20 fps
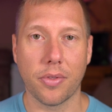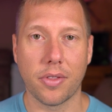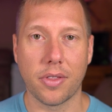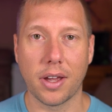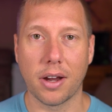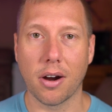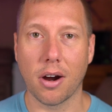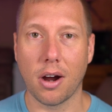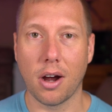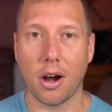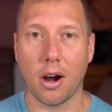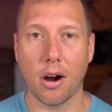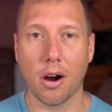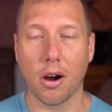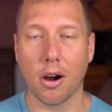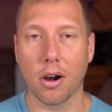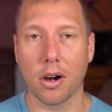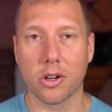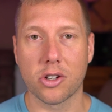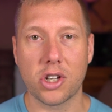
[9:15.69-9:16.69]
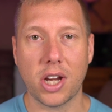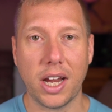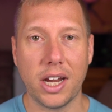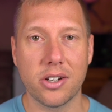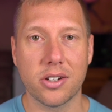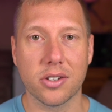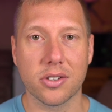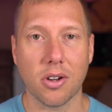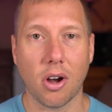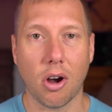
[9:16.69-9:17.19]
There are
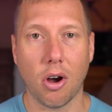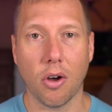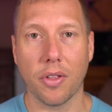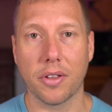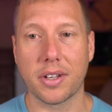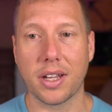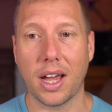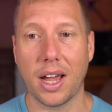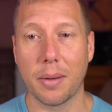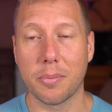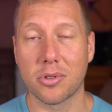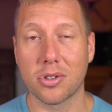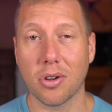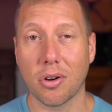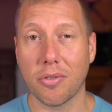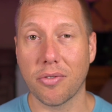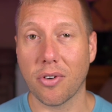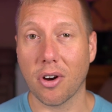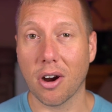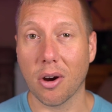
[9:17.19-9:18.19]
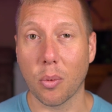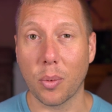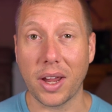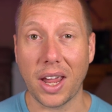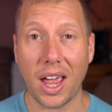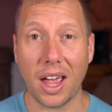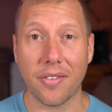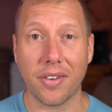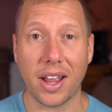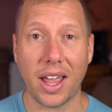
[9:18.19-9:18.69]
changes all the time. So far, we
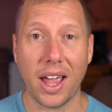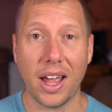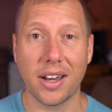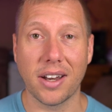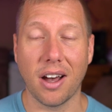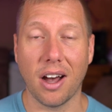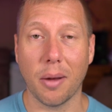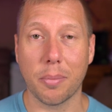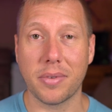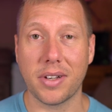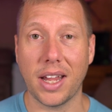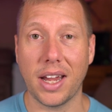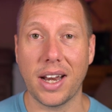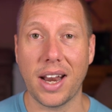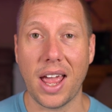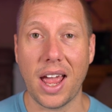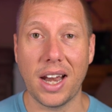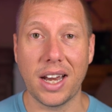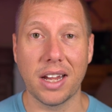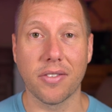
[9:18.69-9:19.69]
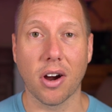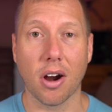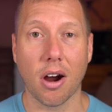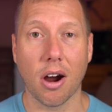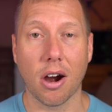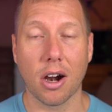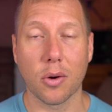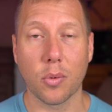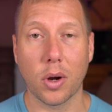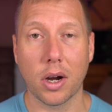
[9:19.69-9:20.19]
haven't had to update any of our
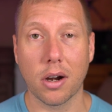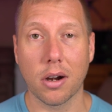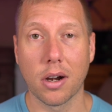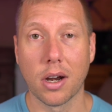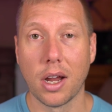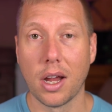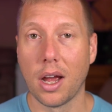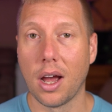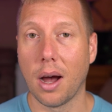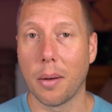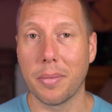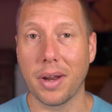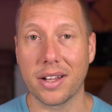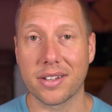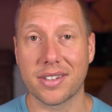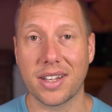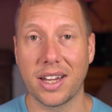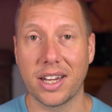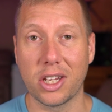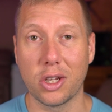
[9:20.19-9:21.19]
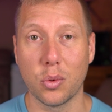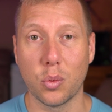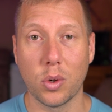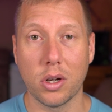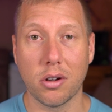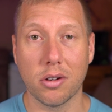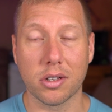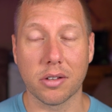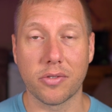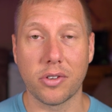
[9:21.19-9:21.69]
hardware. I'm not saying you
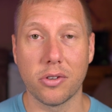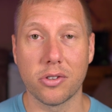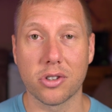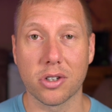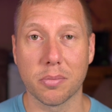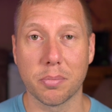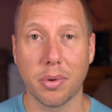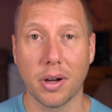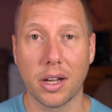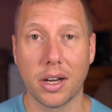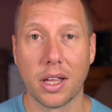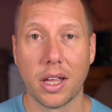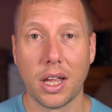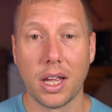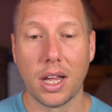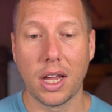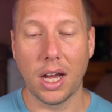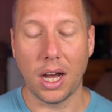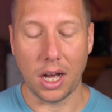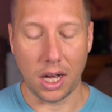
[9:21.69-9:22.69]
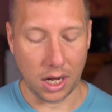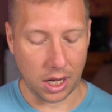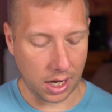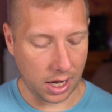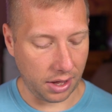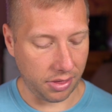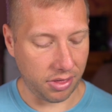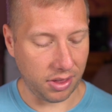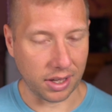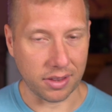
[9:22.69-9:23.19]
will in the future, but
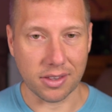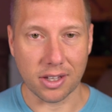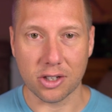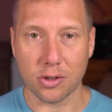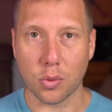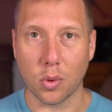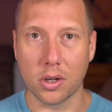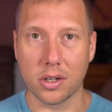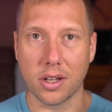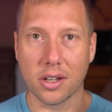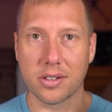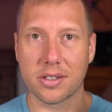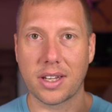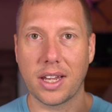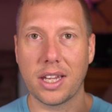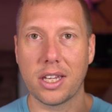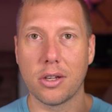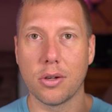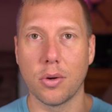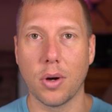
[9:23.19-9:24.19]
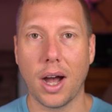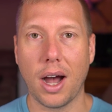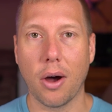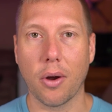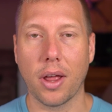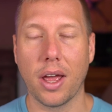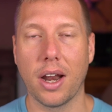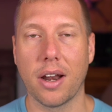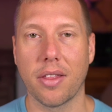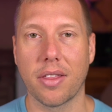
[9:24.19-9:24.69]
I think this one does get you
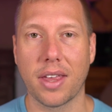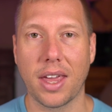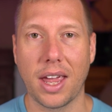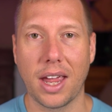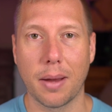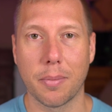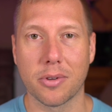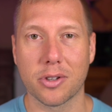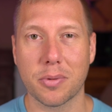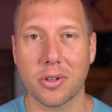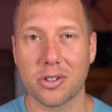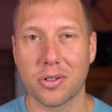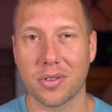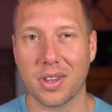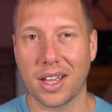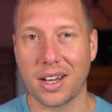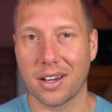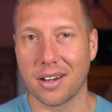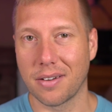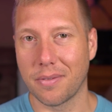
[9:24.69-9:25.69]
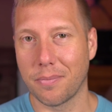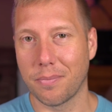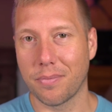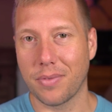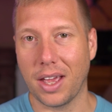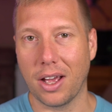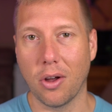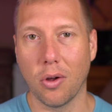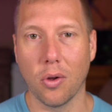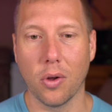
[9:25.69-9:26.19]
out ahead of the game, especially with
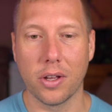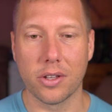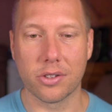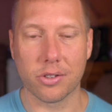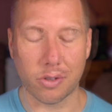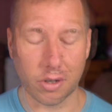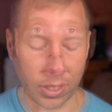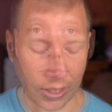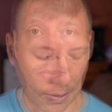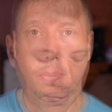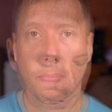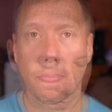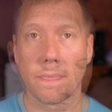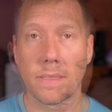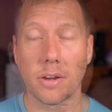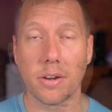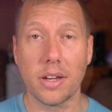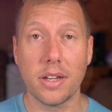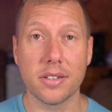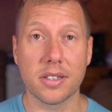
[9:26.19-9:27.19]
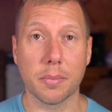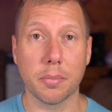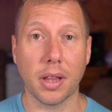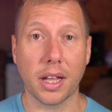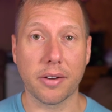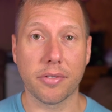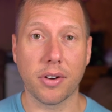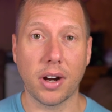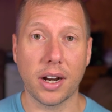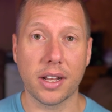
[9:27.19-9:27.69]
that OLED screen. There is a
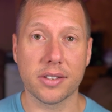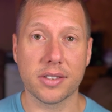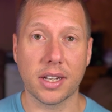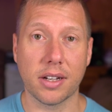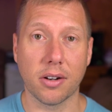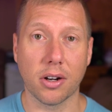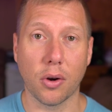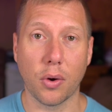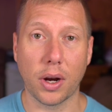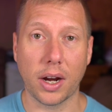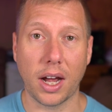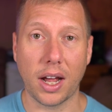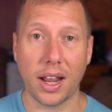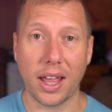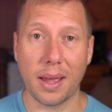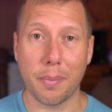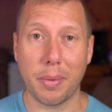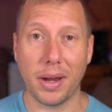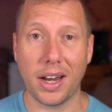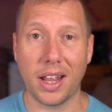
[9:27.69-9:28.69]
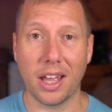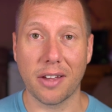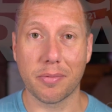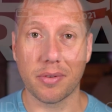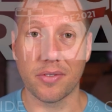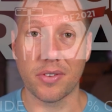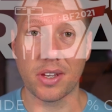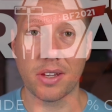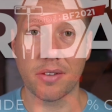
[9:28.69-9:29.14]
Black Friday sale going on at BetaFPV